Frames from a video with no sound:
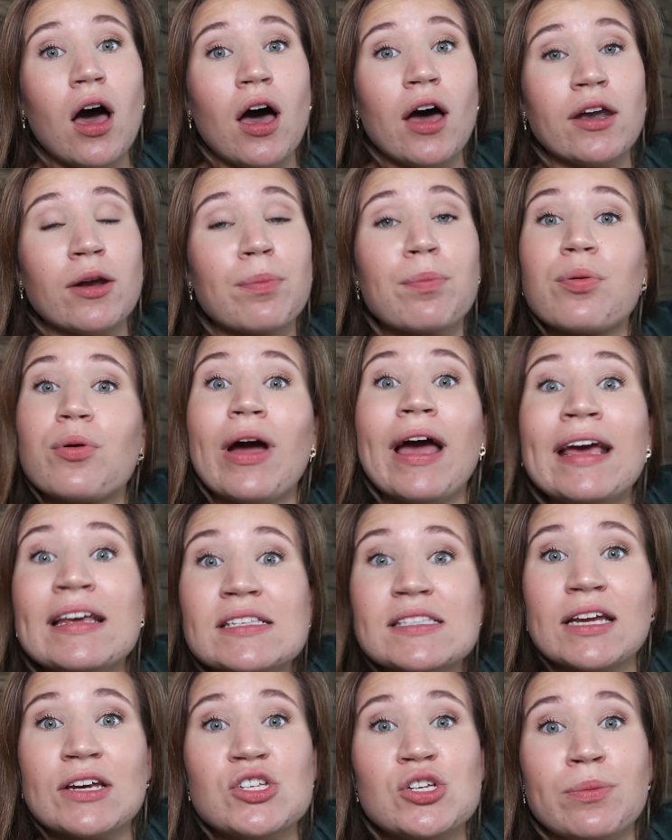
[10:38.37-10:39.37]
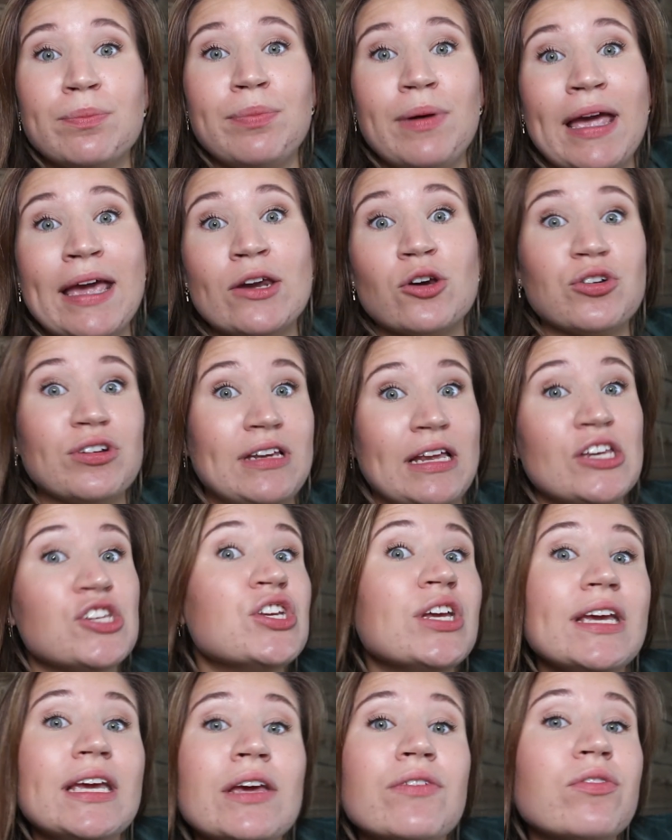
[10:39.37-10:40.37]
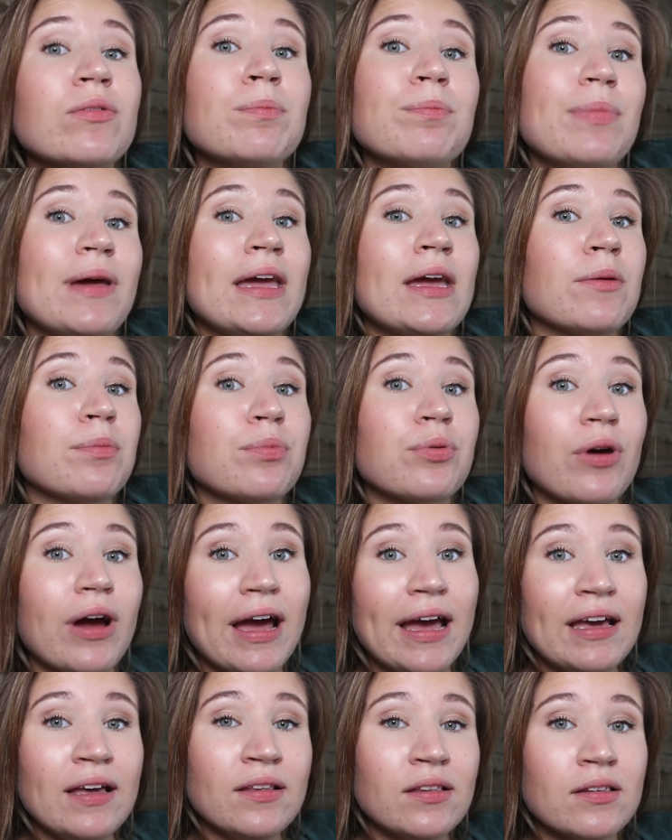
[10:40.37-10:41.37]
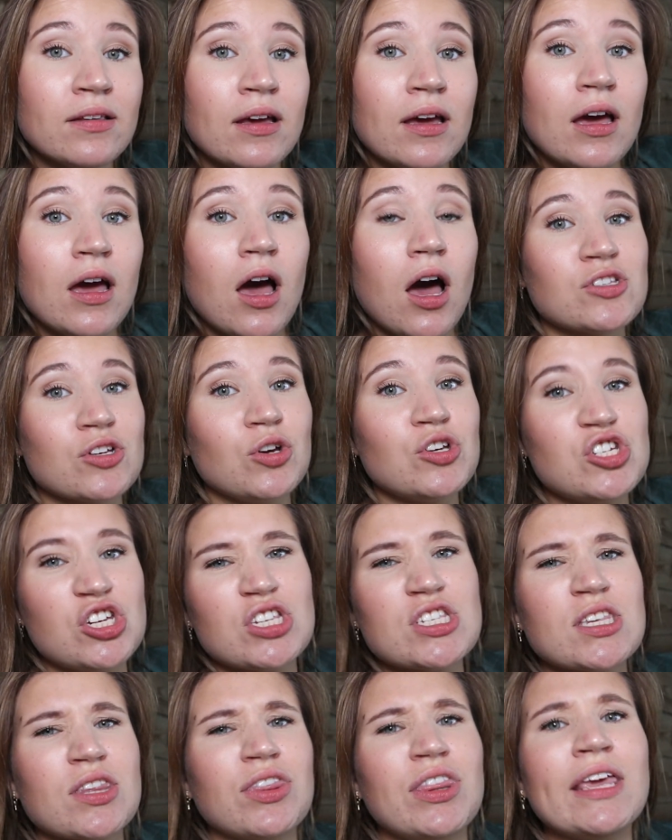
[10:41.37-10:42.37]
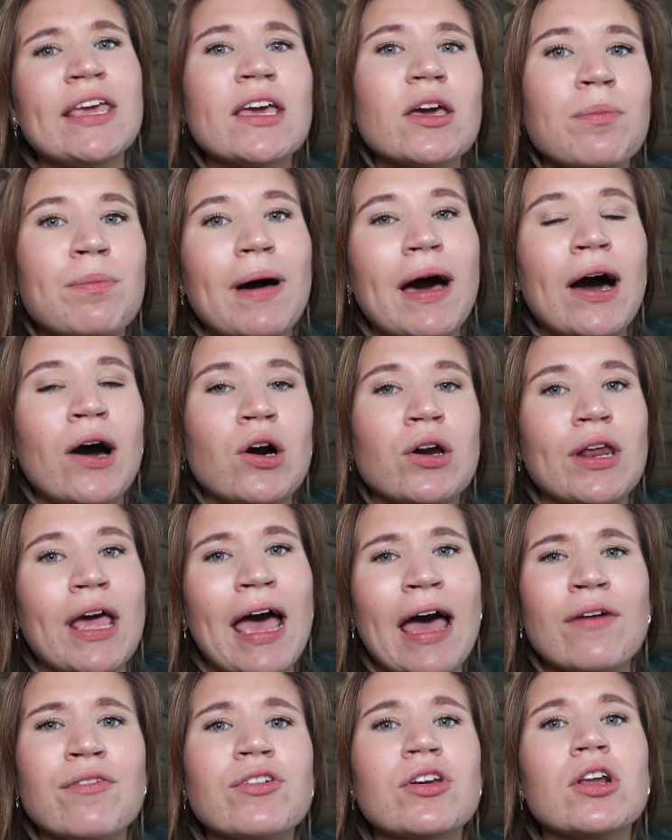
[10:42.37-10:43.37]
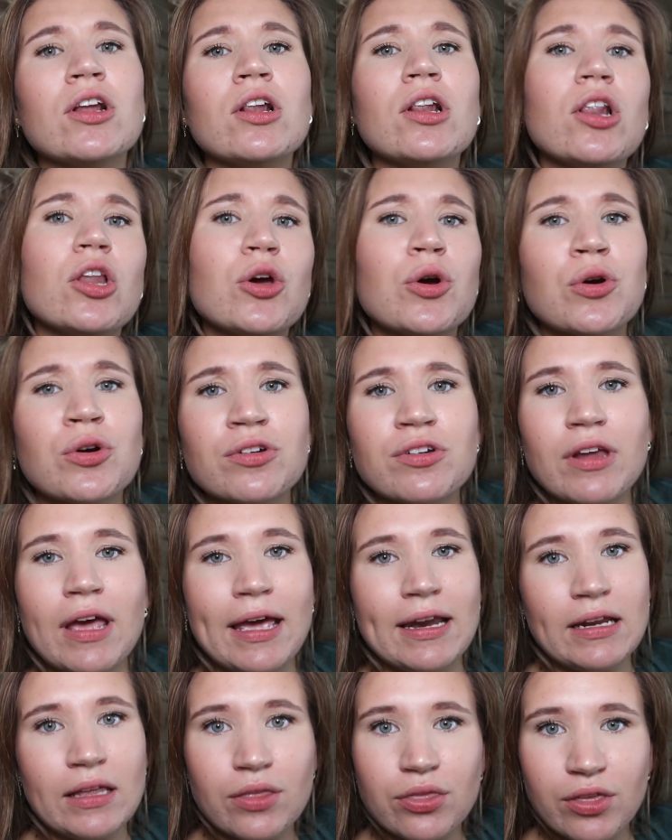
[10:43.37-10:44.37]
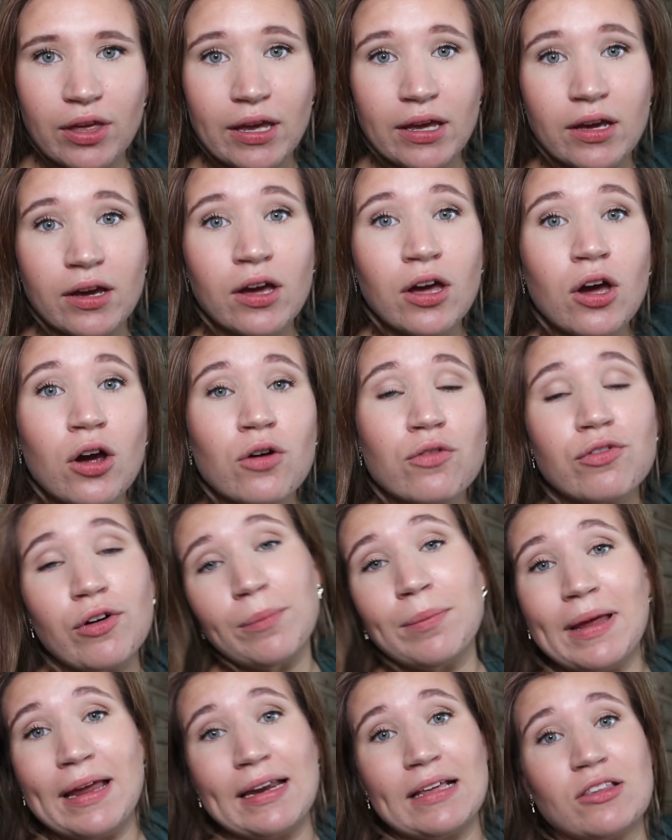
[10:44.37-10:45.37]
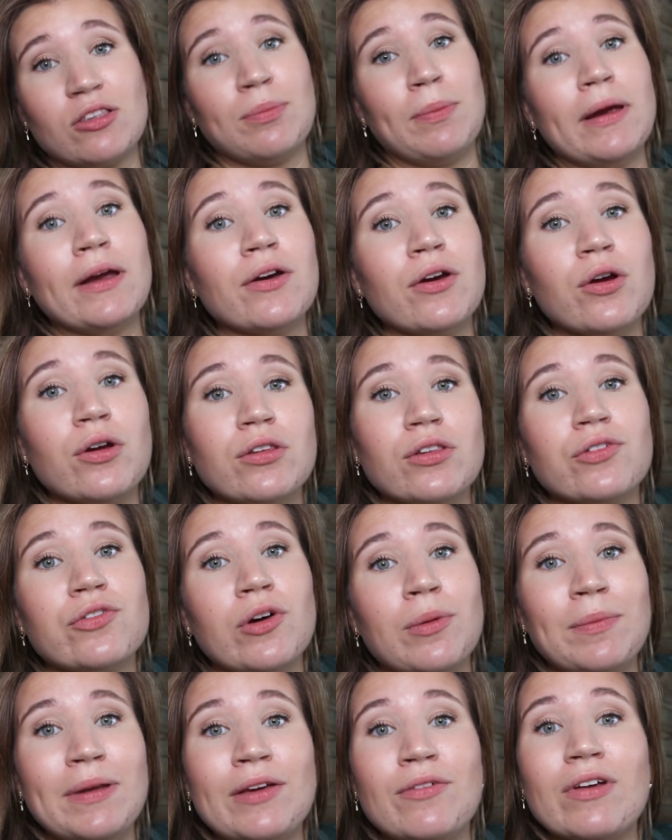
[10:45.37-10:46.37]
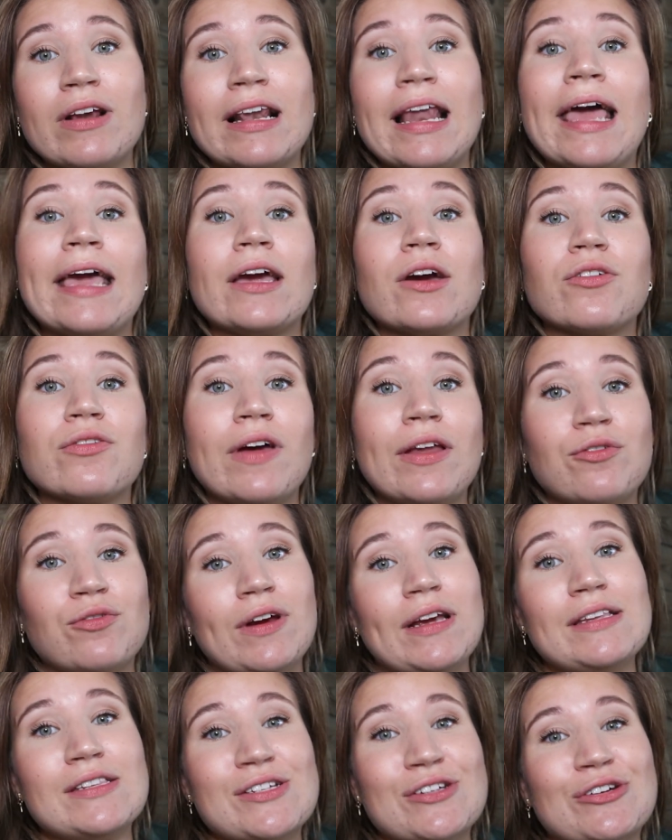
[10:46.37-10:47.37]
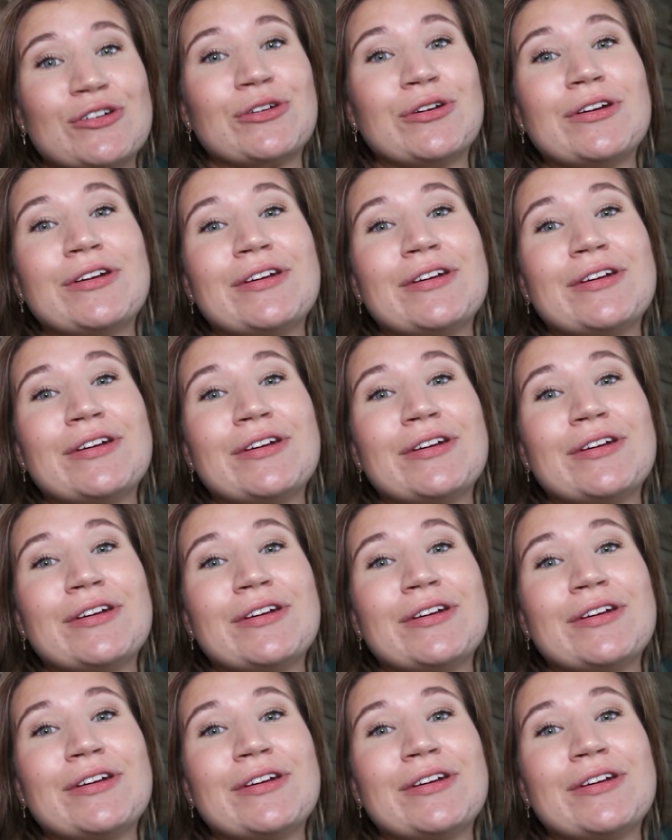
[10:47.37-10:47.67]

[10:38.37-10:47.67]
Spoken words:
the price that you paid, or did you even pay a price. So just think about, have you learned anything from that experience, from living like a rat racer?